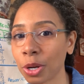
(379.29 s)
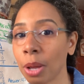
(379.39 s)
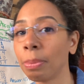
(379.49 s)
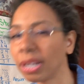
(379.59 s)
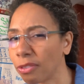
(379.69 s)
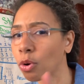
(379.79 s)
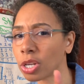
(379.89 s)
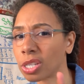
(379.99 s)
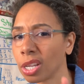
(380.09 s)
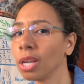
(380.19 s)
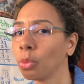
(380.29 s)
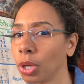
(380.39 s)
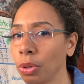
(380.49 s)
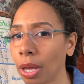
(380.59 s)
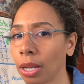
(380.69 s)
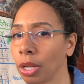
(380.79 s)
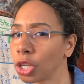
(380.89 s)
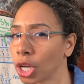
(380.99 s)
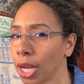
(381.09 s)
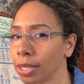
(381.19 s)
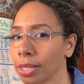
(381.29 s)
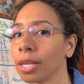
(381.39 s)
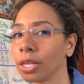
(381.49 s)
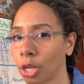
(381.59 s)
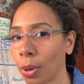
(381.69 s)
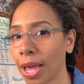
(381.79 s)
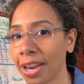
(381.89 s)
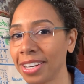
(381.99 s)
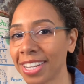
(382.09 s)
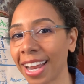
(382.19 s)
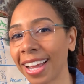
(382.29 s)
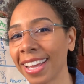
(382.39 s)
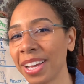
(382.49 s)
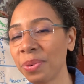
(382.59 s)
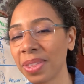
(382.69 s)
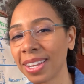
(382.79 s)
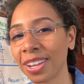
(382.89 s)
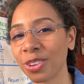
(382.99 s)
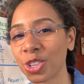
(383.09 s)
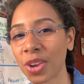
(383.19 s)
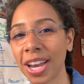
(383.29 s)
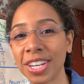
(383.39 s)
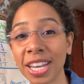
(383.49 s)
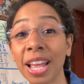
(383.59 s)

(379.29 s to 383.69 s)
But of course, when you get a chance, go ahead and check with another strategy.